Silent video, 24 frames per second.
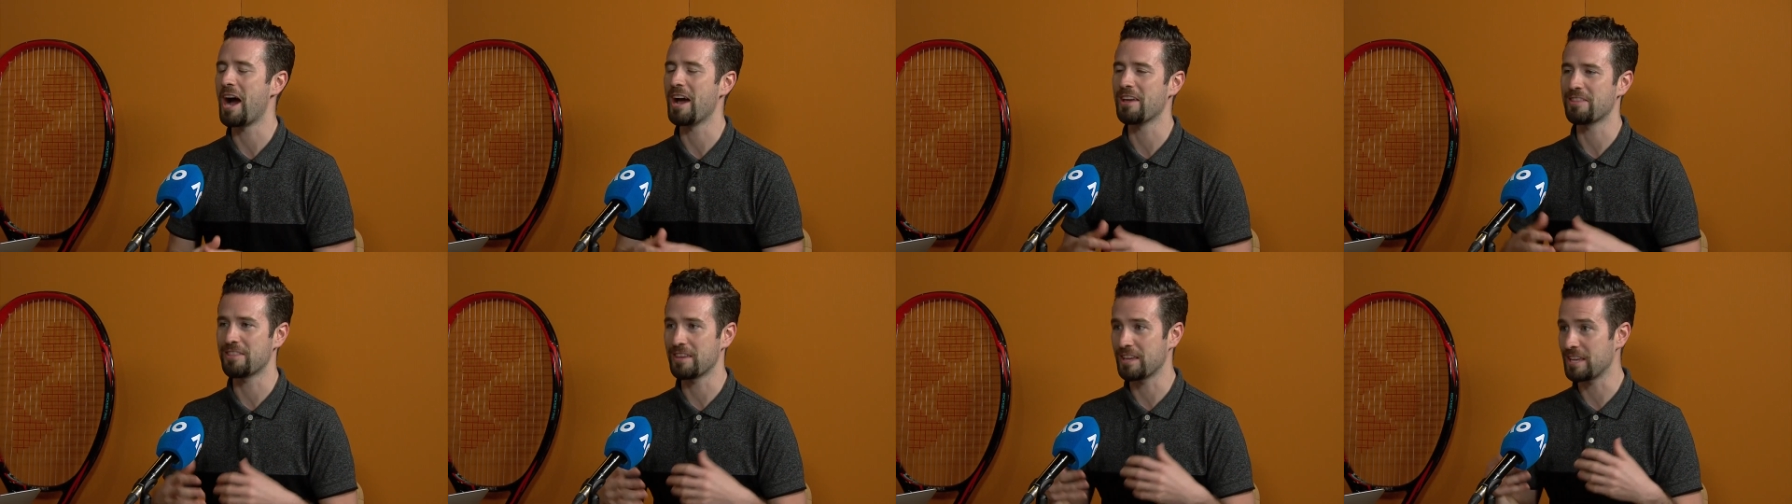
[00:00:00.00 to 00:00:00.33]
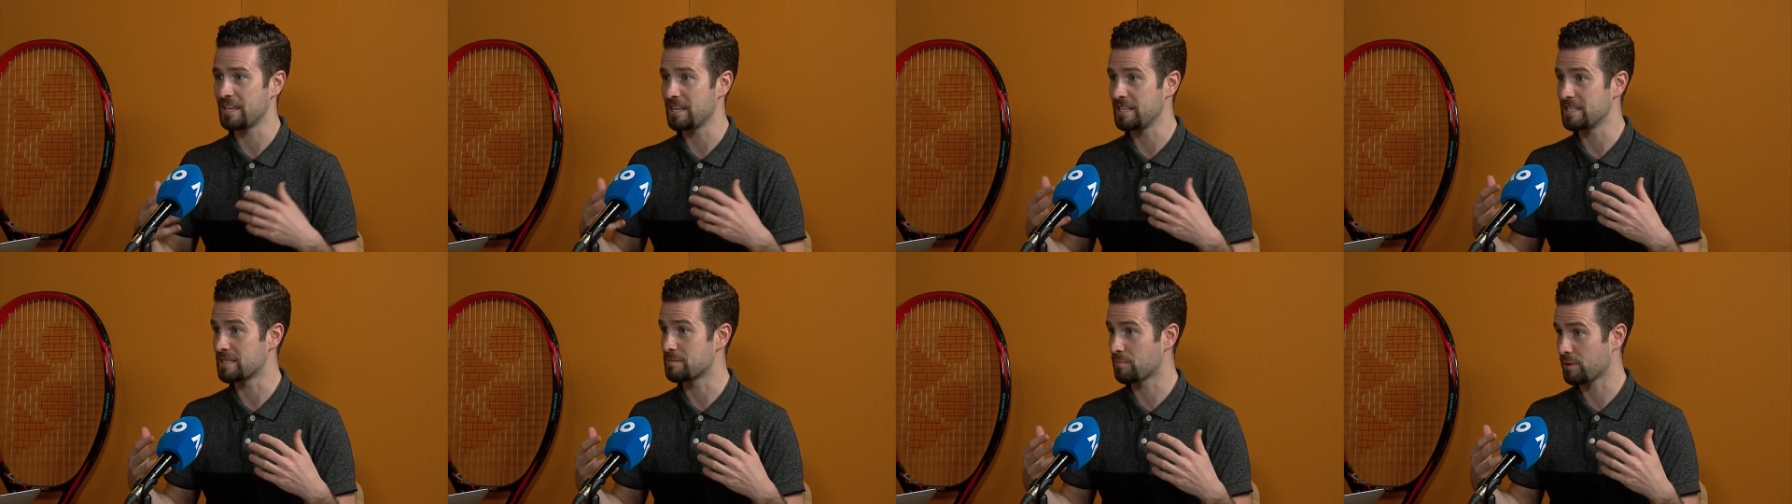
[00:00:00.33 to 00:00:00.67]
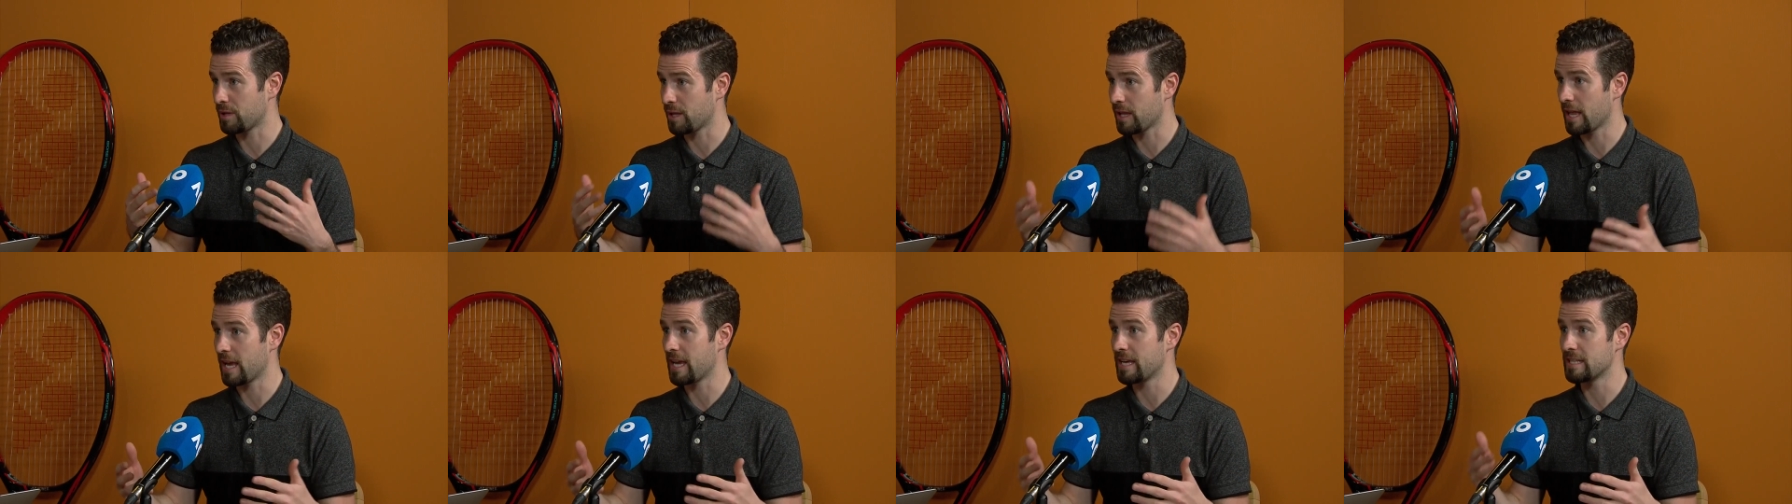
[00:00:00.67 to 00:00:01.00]
I think he's
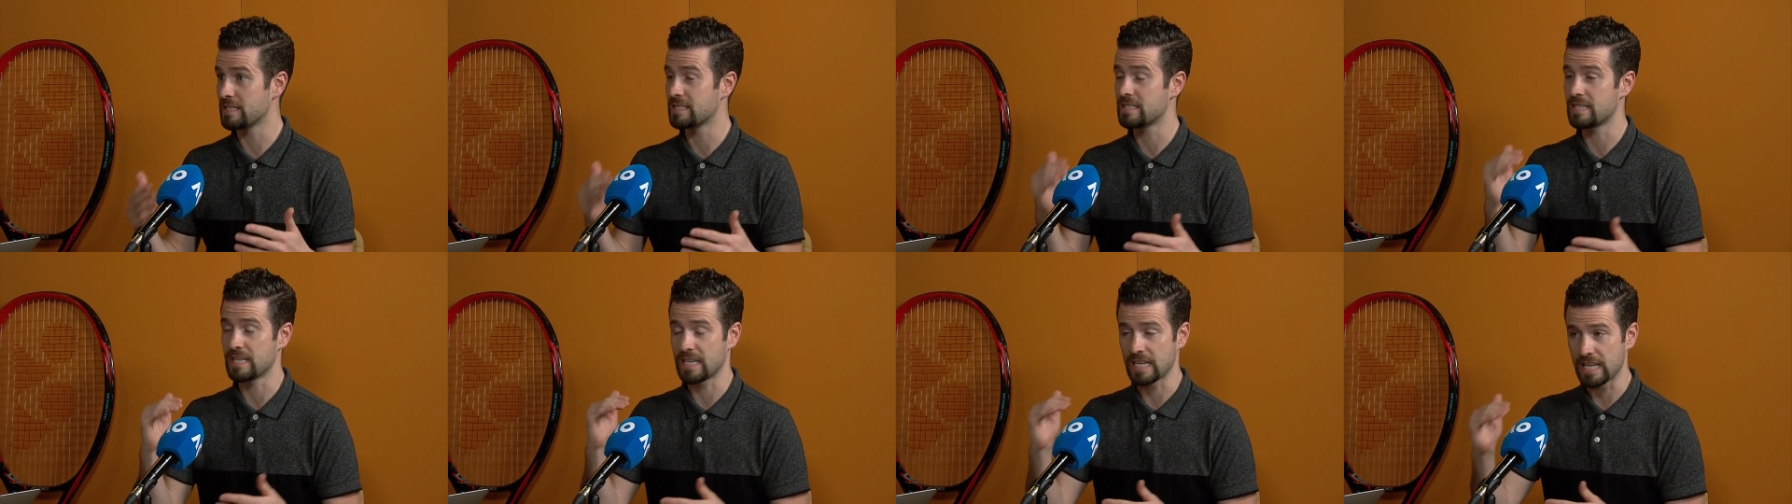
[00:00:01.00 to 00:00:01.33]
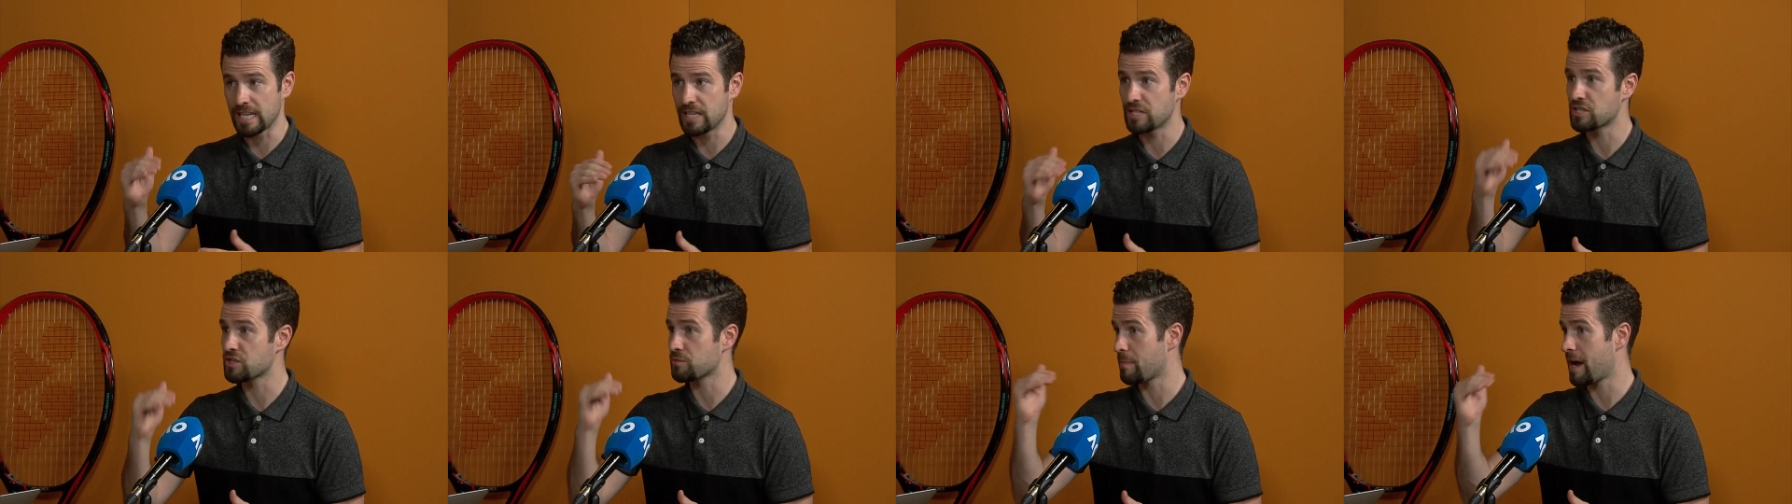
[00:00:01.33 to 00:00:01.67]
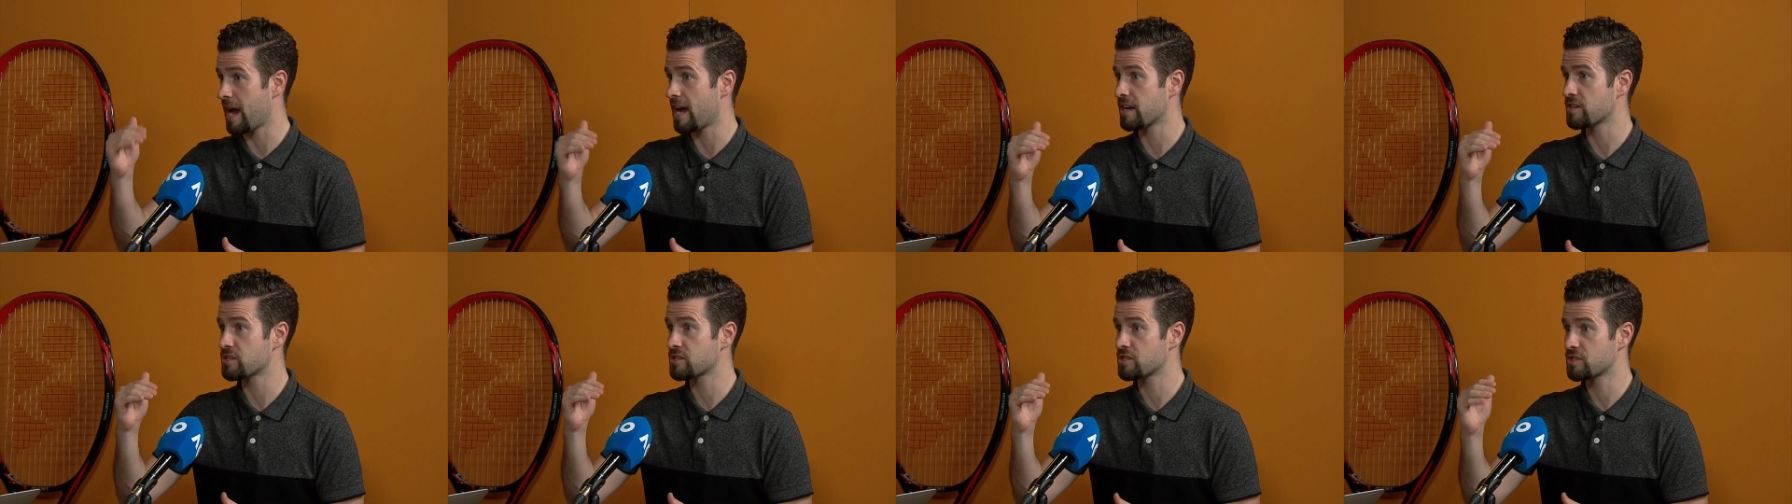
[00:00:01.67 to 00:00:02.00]
played to each
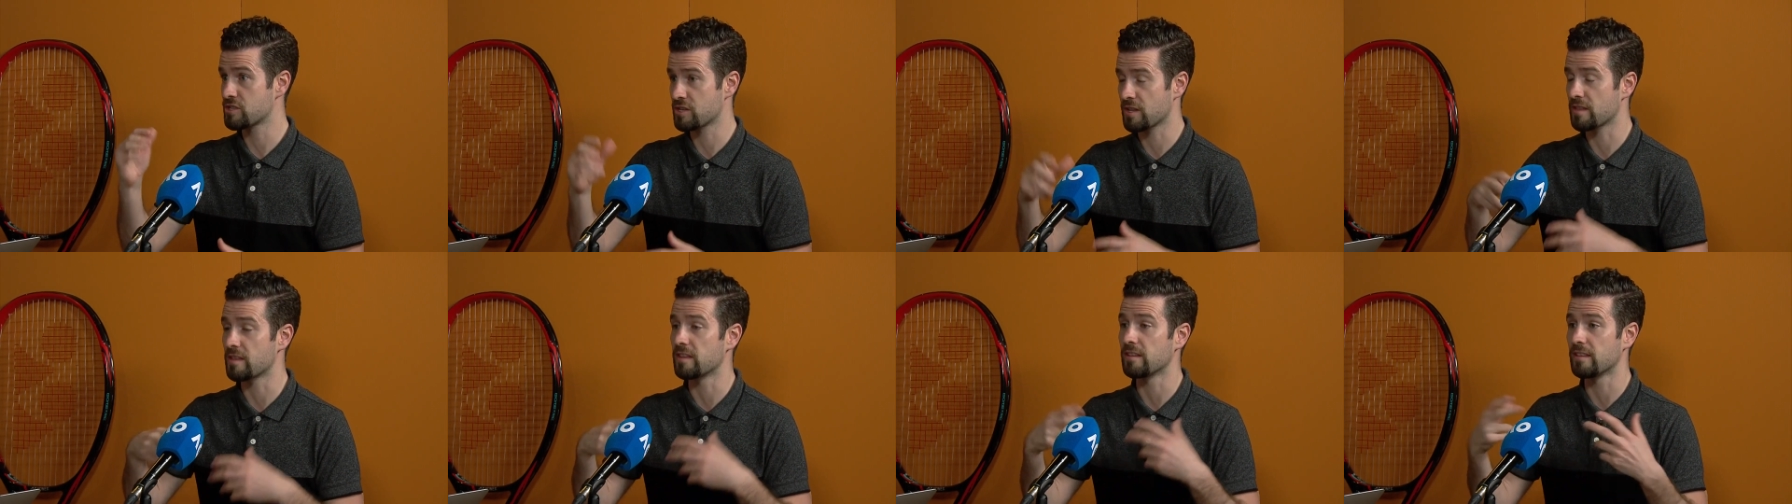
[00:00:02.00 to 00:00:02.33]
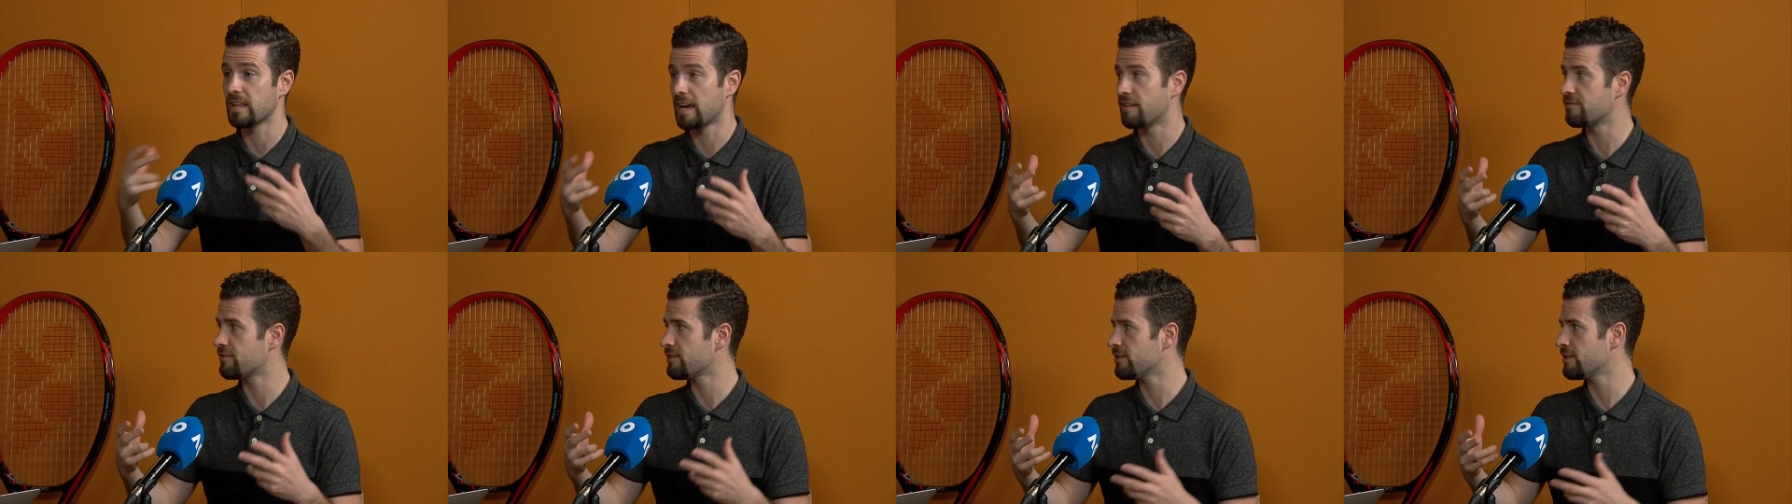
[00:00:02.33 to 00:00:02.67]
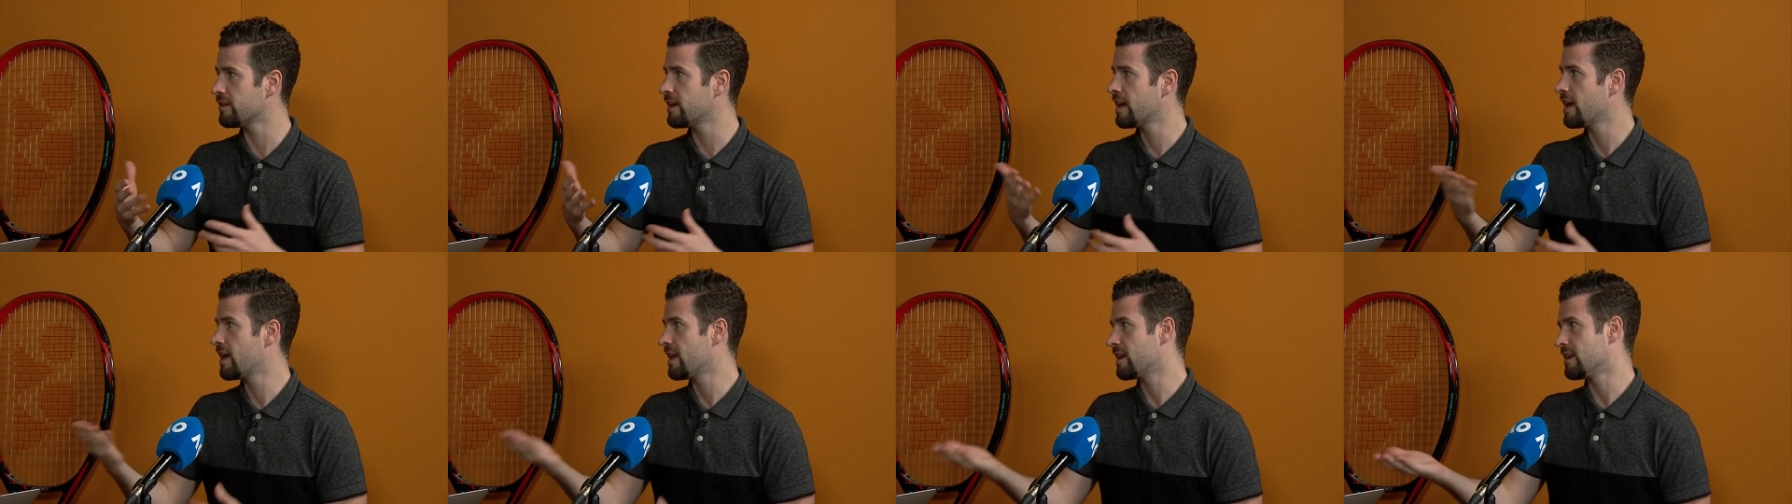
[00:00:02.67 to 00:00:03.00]
match to the
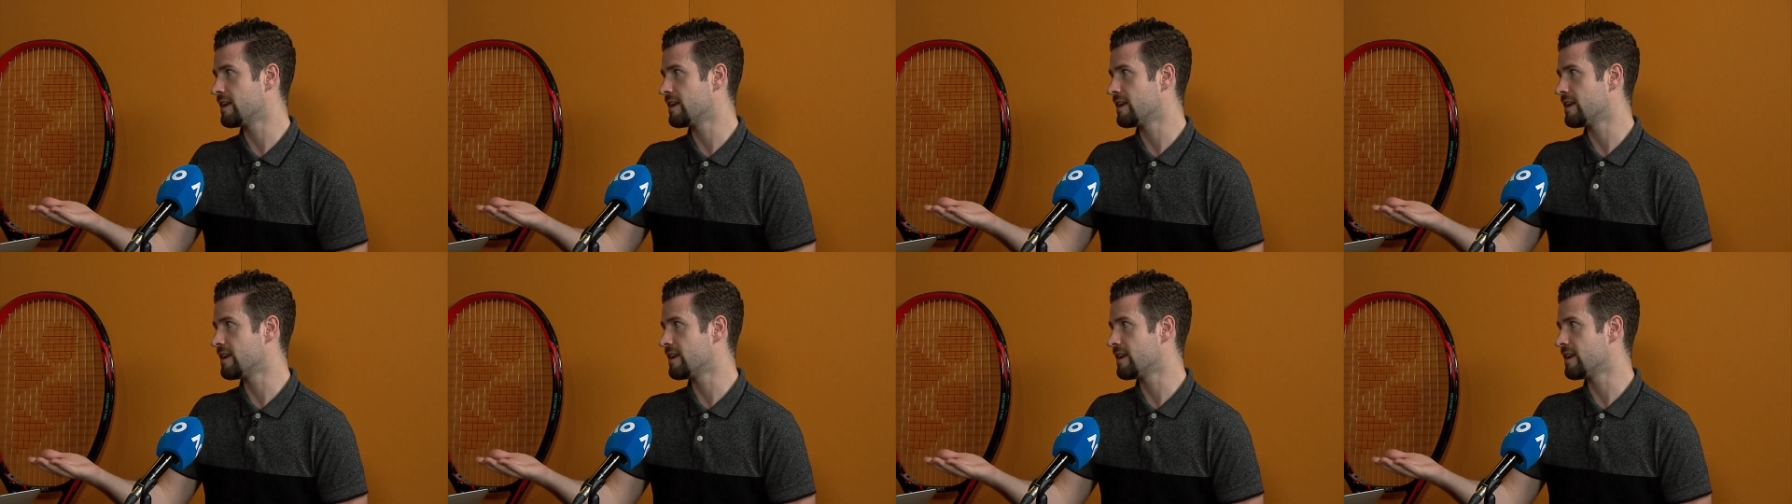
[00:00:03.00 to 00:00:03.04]
level.